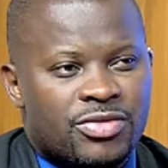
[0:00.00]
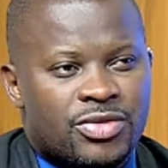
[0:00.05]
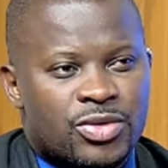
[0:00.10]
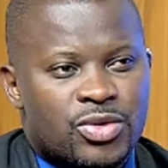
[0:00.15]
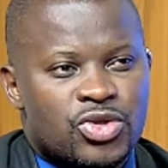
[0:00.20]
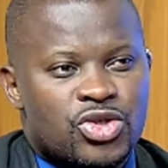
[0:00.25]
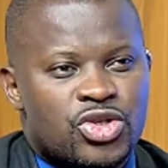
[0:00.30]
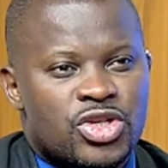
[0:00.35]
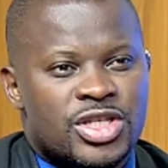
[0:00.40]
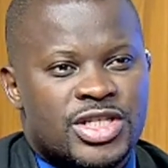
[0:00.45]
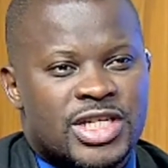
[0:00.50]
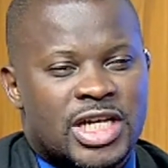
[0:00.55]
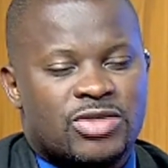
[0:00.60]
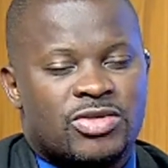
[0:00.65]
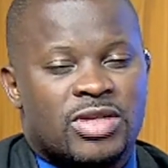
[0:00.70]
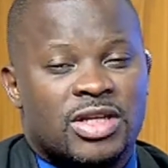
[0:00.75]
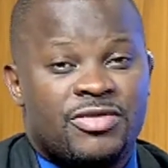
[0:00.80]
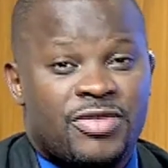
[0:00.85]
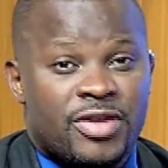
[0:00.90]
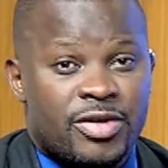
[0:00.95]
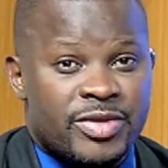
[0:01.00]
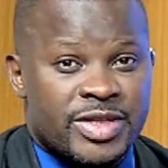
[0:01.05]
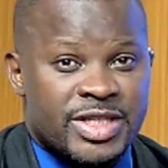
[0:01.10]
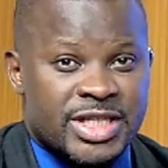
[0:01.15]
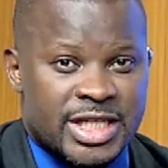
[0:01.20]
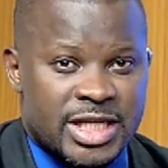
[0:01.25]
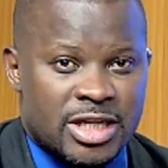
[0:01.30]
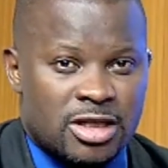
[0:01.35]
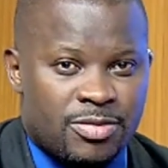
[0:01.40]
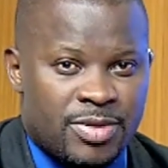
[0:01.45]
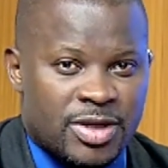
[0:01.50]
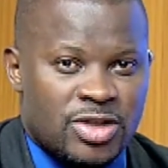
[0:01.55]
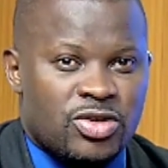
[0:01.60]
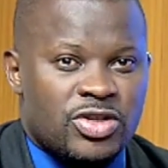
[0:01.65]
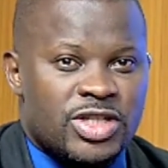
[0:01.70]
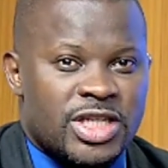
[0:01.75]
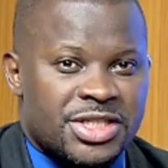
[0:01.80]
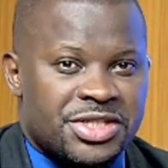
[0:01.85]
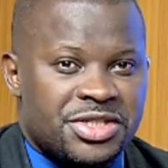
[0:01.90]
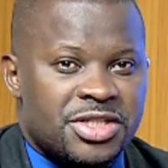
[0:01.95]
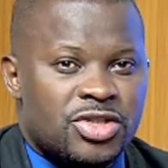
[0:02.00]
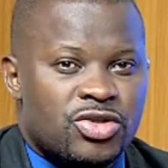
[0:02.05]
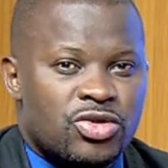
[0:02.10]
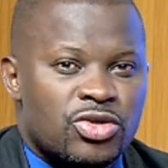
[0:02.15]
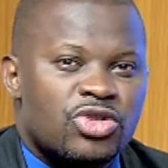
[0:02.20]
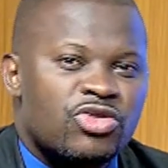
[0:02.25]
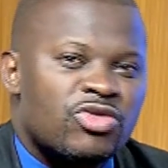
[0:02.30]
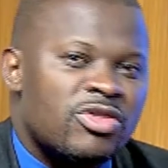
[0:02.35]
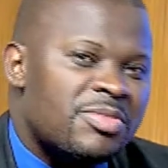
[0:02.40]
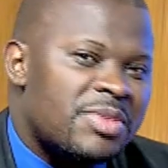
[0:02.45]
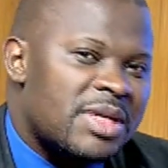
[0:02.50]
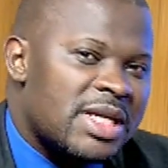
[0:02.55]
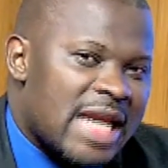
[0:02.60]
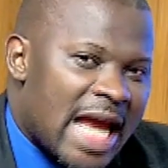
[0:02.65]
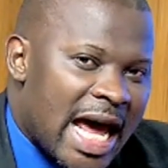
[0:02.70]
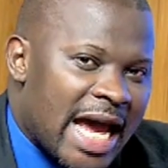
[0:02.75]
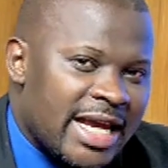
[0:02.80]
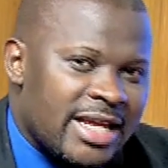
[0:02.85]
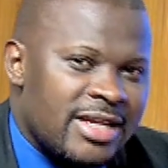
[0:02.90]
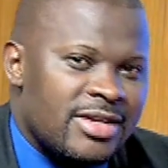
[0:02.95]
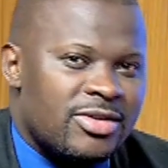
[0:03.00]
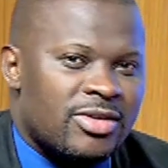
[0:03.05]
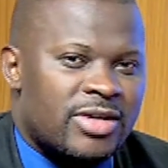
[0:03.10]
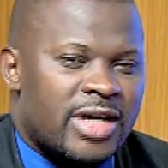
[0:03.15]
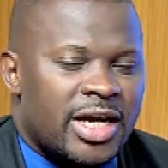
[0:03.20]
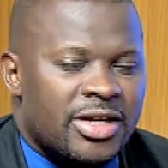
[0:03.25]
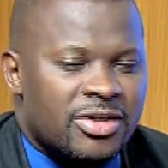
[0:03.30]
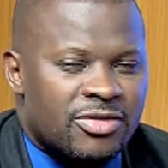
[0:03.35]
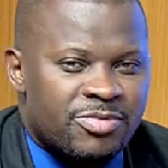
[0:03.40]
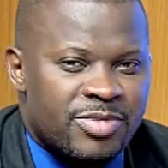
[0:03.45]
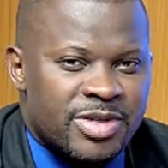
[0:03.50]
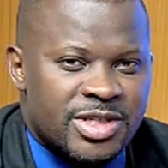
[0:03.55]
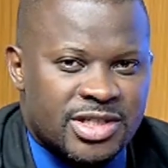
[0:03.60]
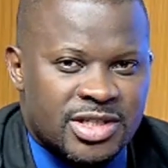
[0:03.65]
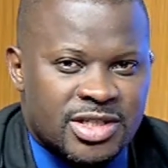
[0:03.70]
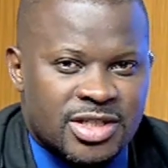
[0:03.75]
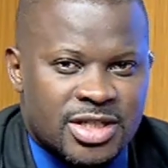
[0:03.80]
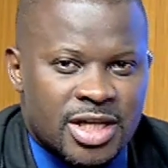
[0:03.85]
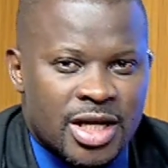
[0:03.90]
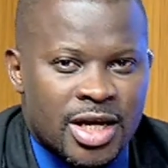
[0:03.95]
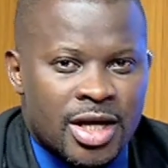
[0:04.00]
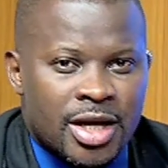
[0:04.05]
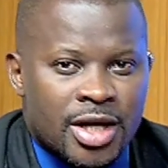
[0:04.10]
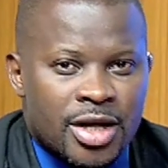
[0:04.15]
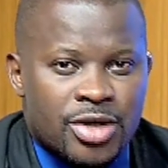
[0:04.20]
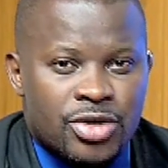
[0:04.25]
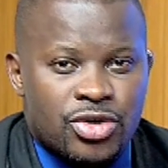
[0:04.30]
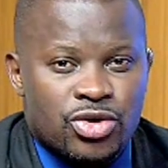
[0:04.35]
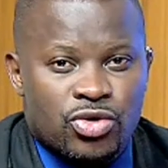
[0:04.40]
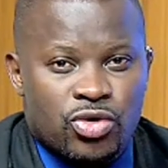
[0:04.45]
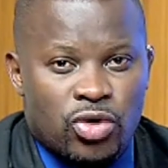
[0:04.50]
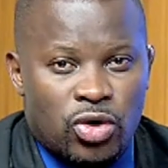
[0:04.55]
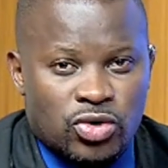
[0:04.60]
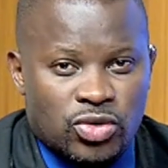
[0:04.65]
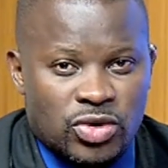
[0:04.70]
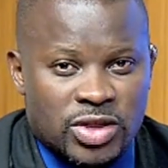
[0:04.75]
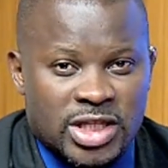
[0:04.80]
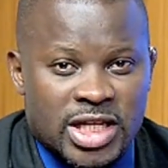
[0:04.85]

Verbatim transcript: you're one of those who's actually very skilled, but you just need to streamline your kind of business, mm -hmm.